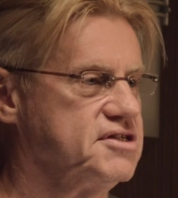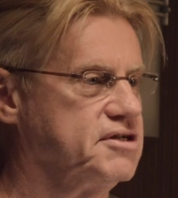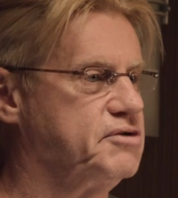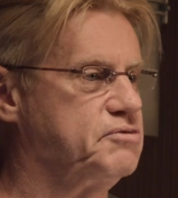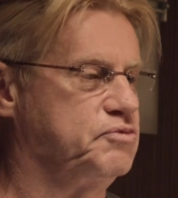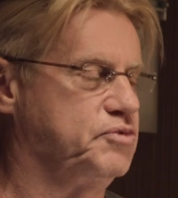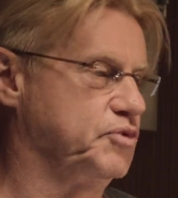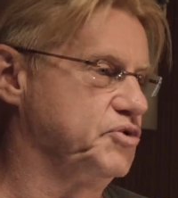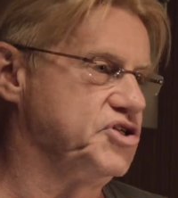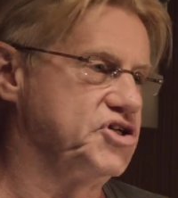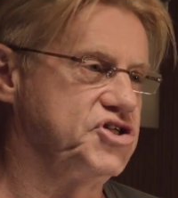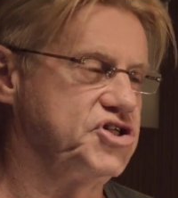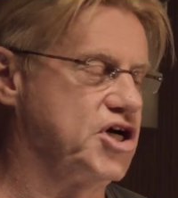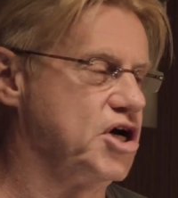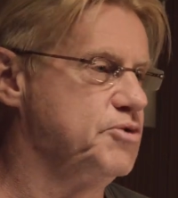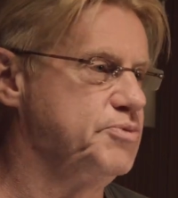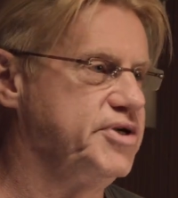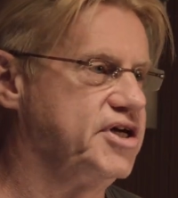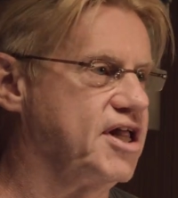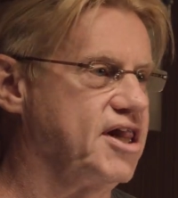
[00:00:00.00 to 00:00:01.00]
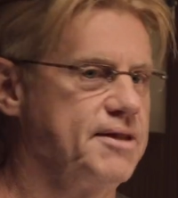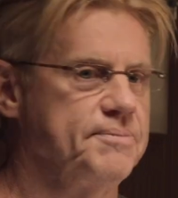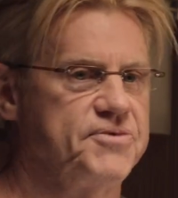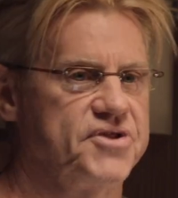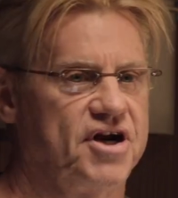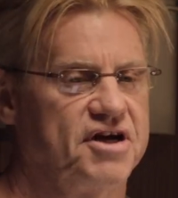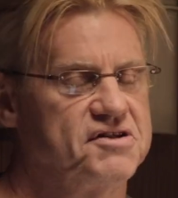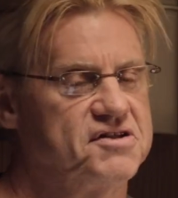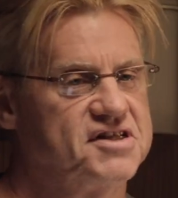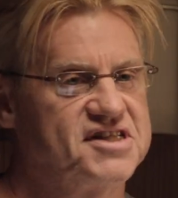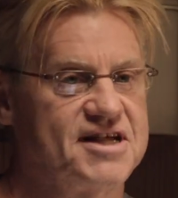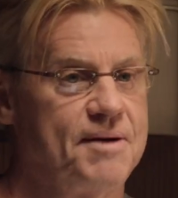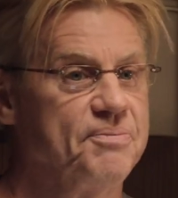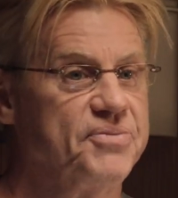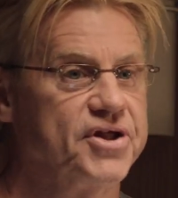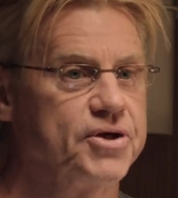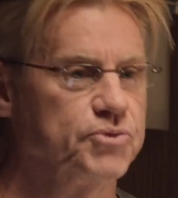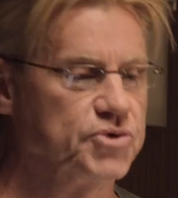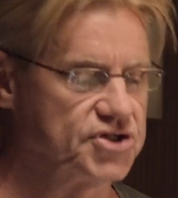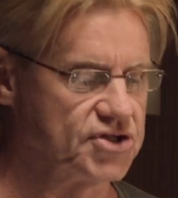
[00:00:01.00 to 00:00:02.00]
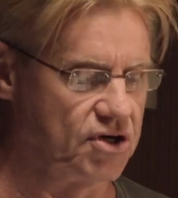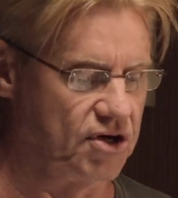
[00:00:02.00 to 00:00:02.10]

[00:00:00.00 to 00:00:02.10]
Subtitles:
it will just show me a clip that something was